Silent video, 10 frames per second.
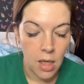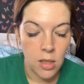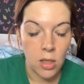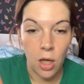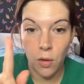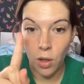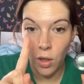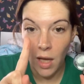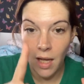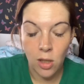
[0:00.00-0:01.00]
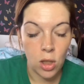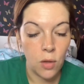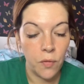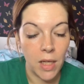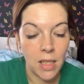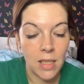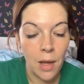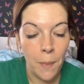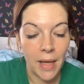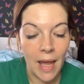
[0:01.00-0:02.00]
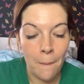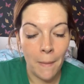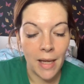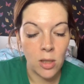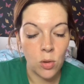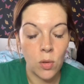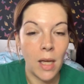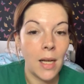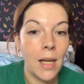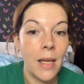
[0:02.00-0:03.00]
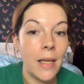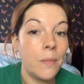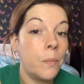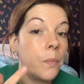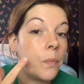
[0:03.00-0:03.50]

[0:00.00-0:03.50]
So you can use your fingertip, again make sure they're clean.